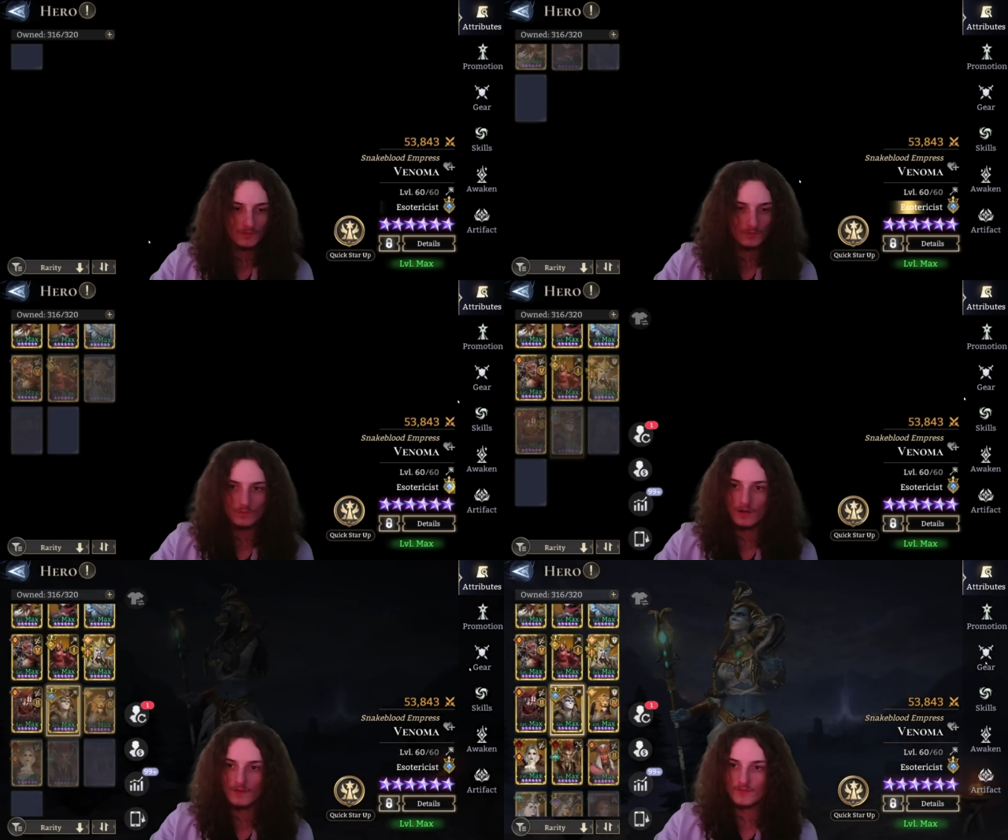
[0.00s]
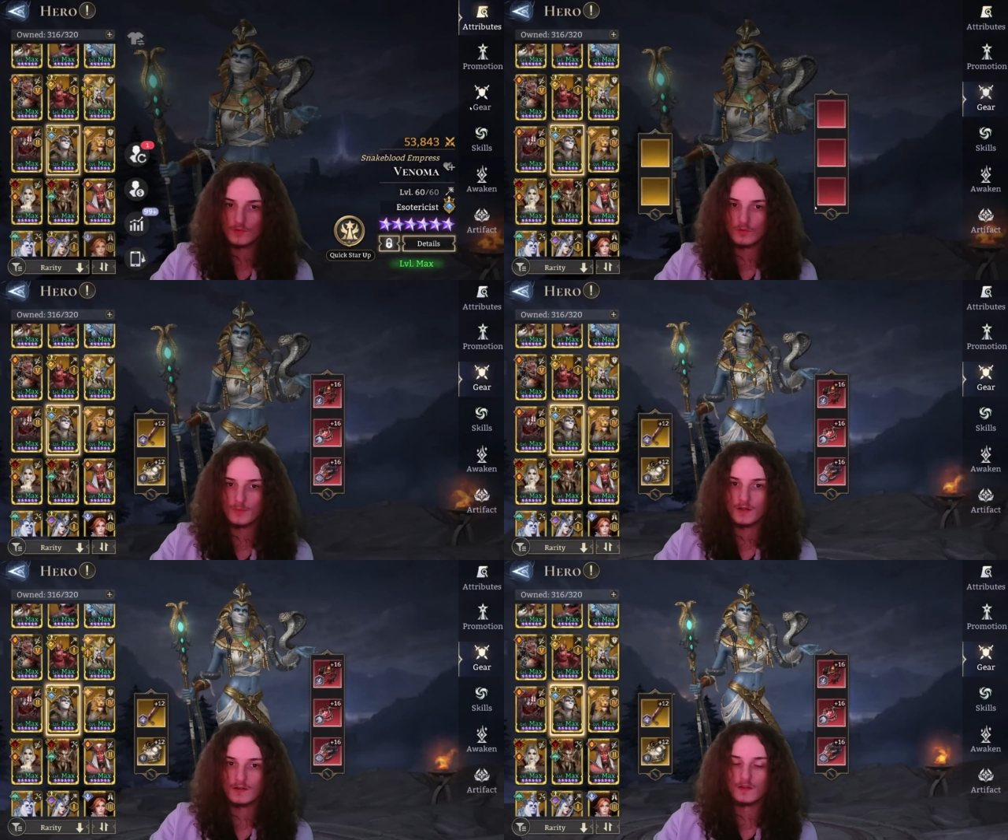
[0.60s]
to
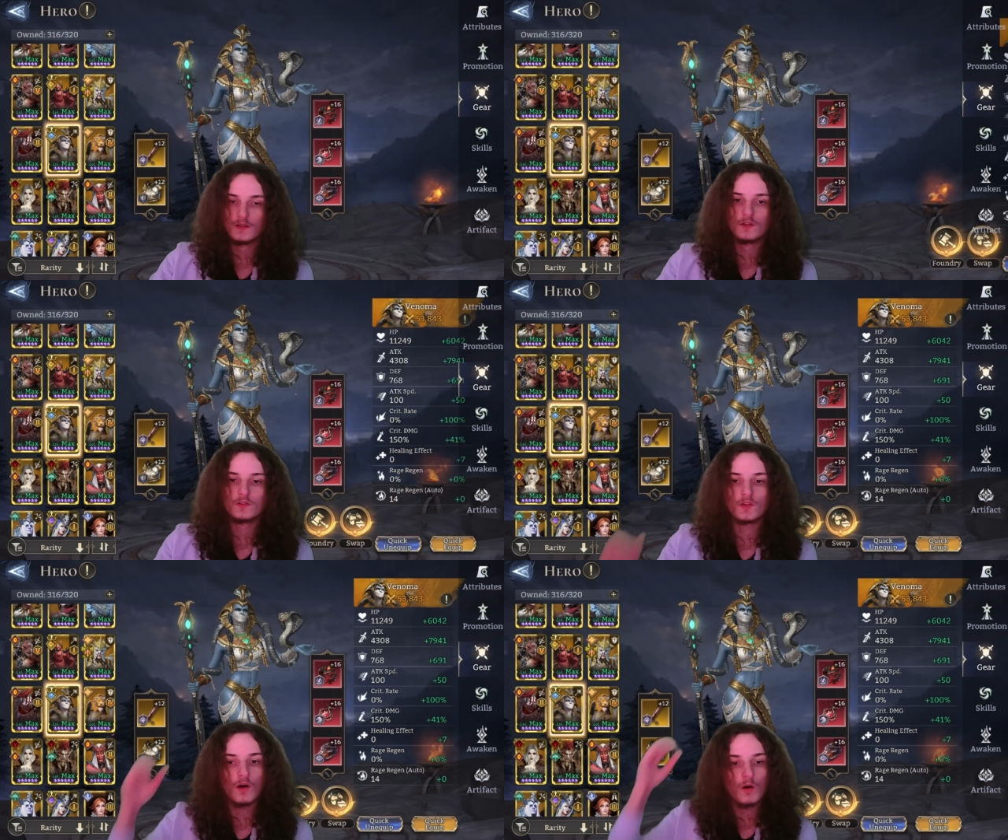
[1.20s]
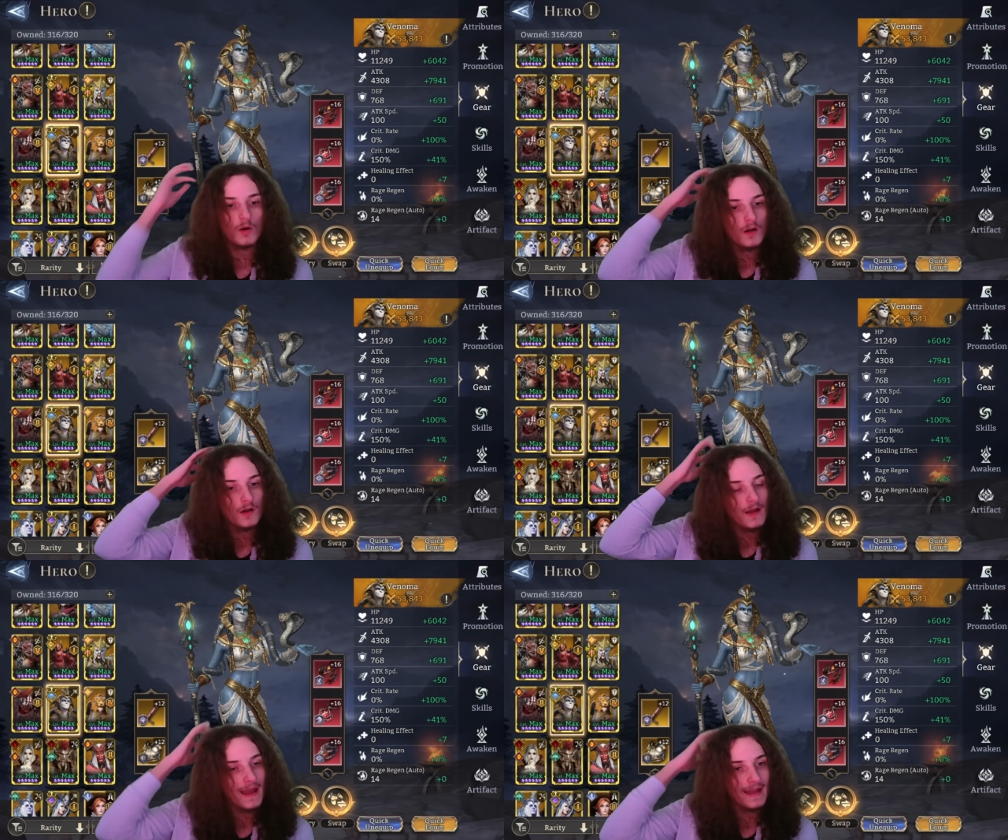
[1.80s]
Venoma. So
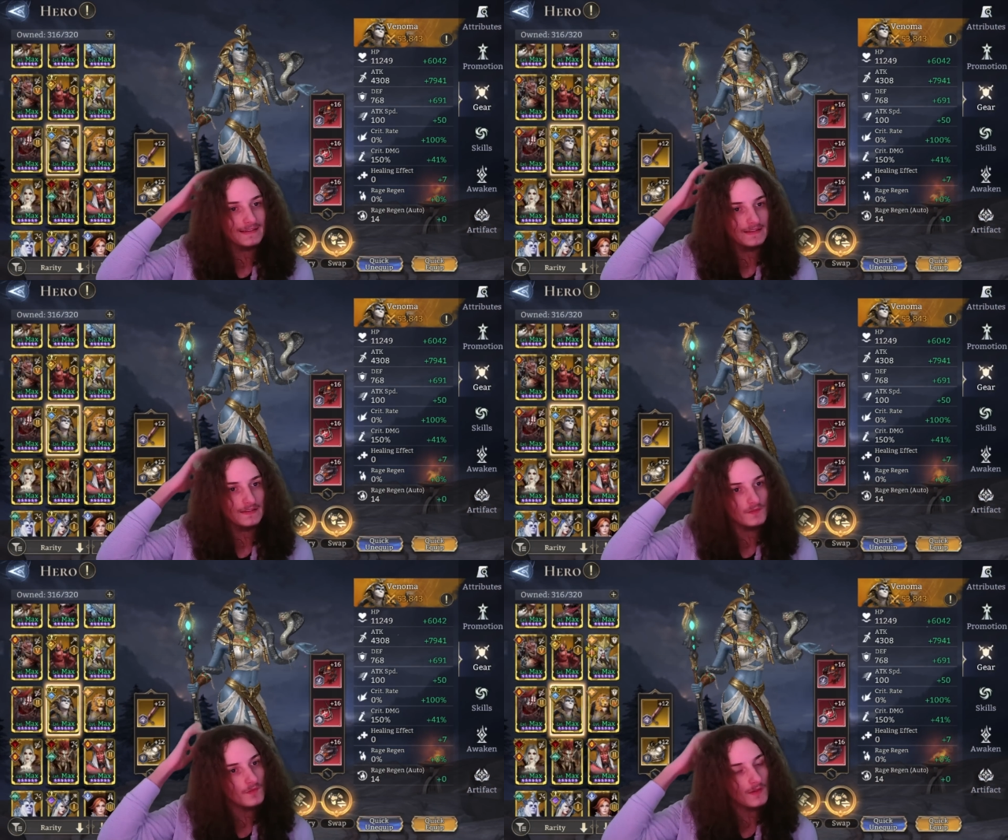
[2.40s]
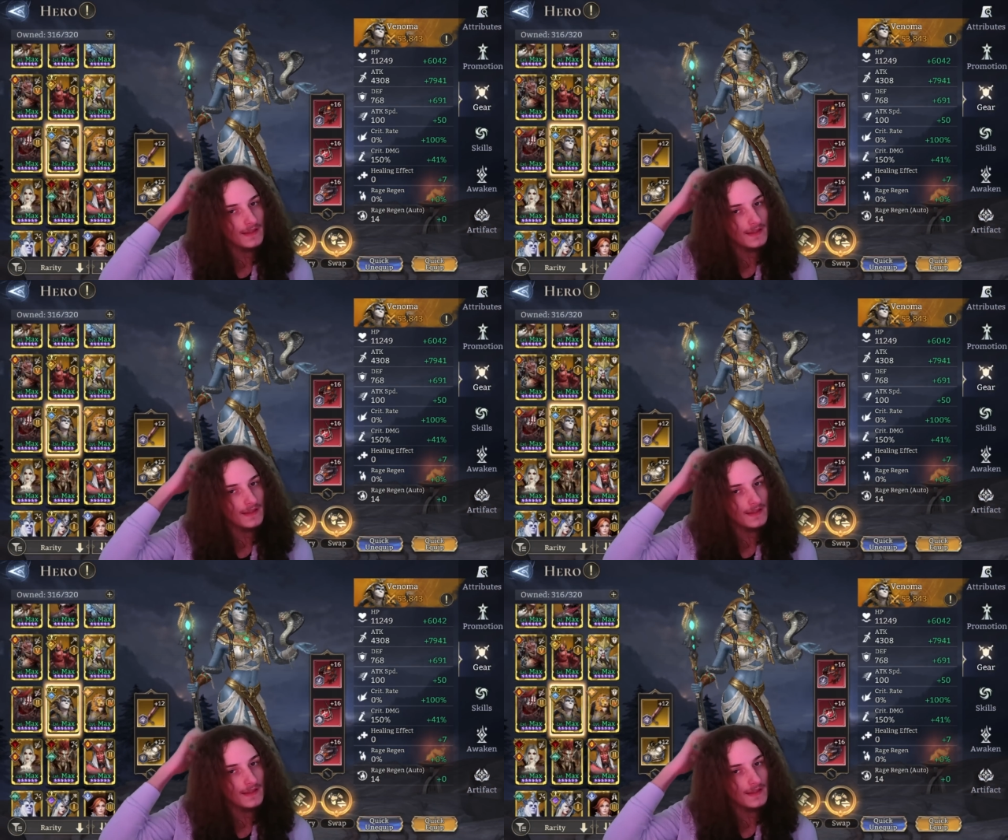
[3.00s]
at least